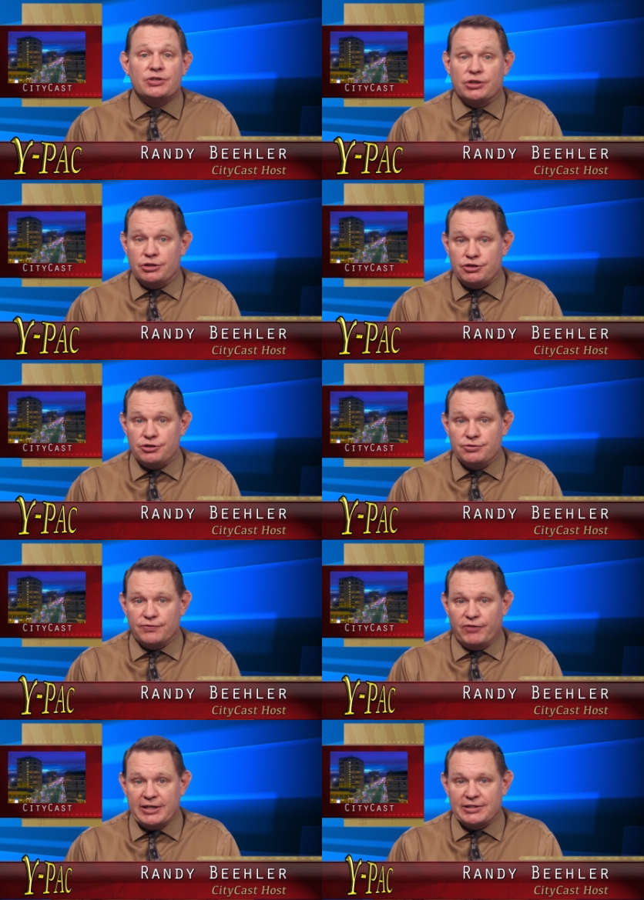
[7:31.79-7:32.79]
and issues
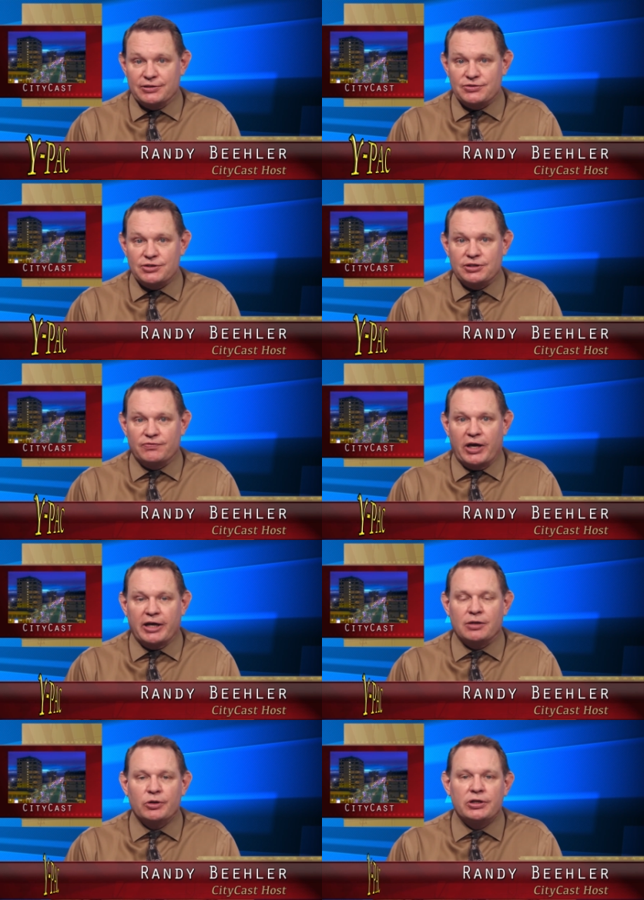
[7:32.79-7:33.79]
affecting the City of
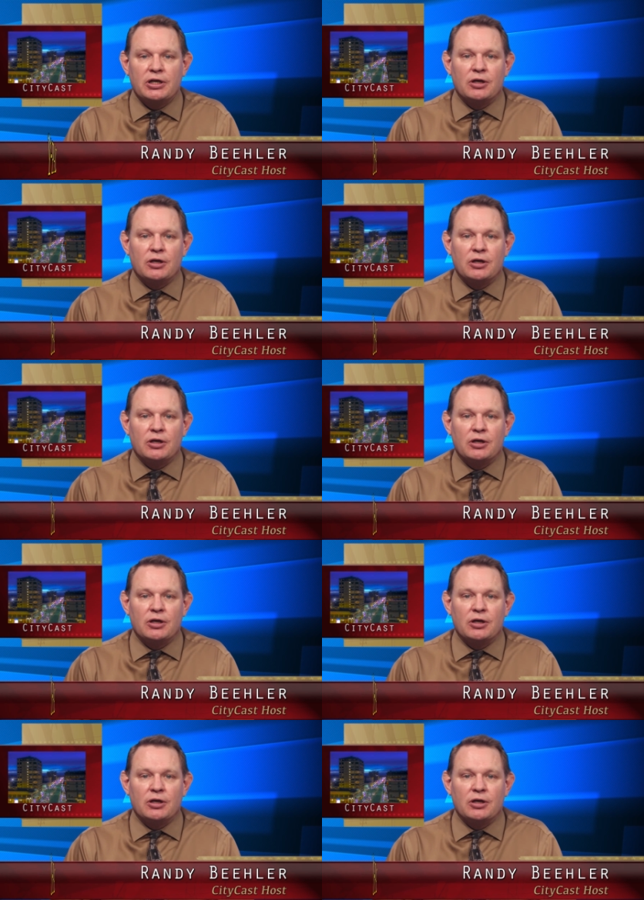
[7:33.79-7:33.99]
Yakima